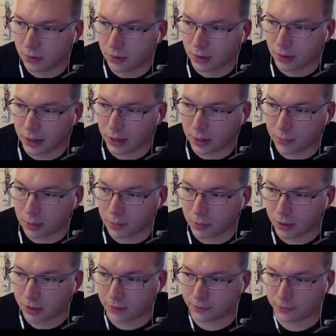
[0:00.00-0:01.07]

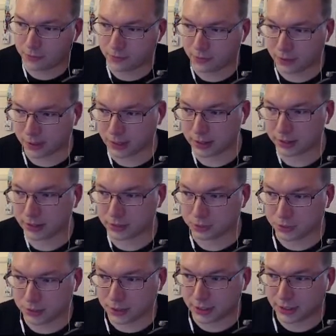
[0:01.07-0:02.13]
Above that is
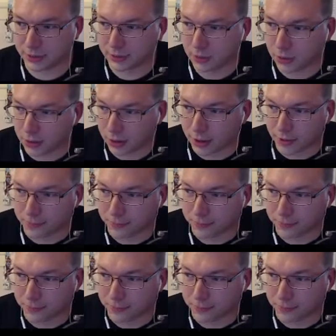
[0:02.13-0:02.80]
risky. Okay.